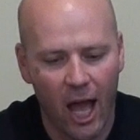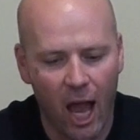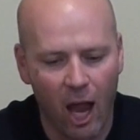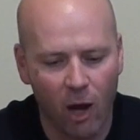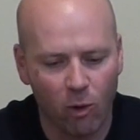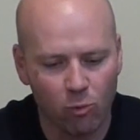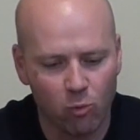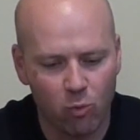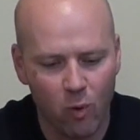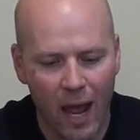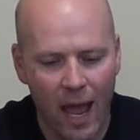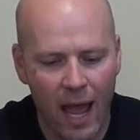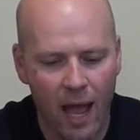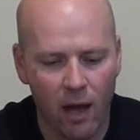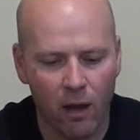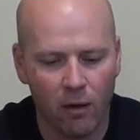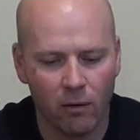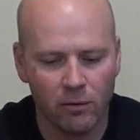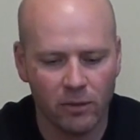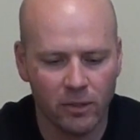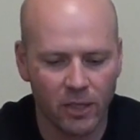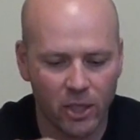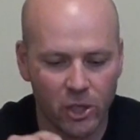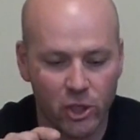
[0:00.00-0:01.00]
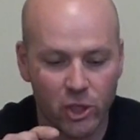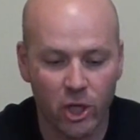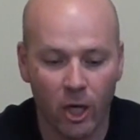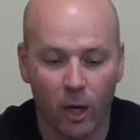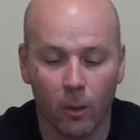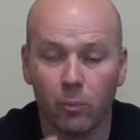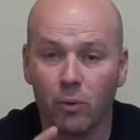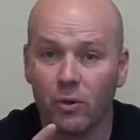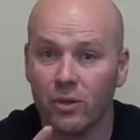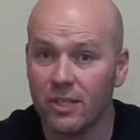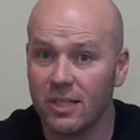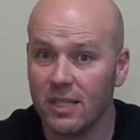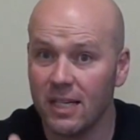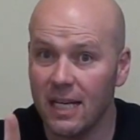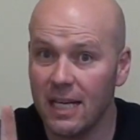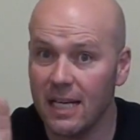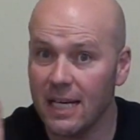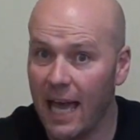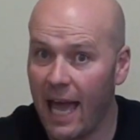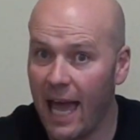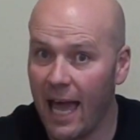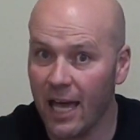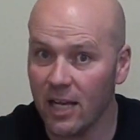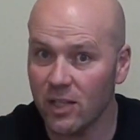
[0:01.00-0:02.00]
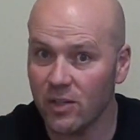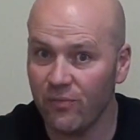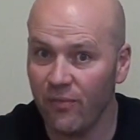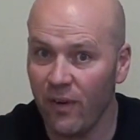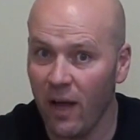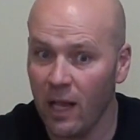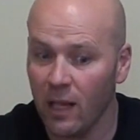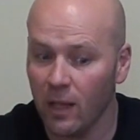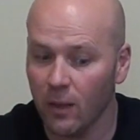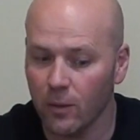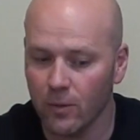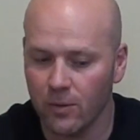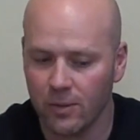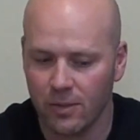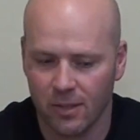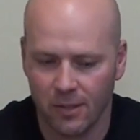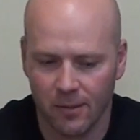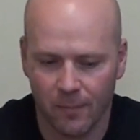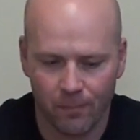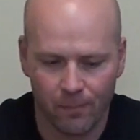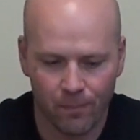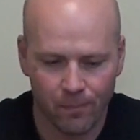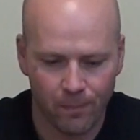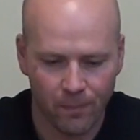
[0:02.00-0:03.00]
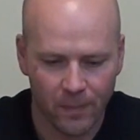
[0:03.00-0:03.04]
A round shall proceed as follows.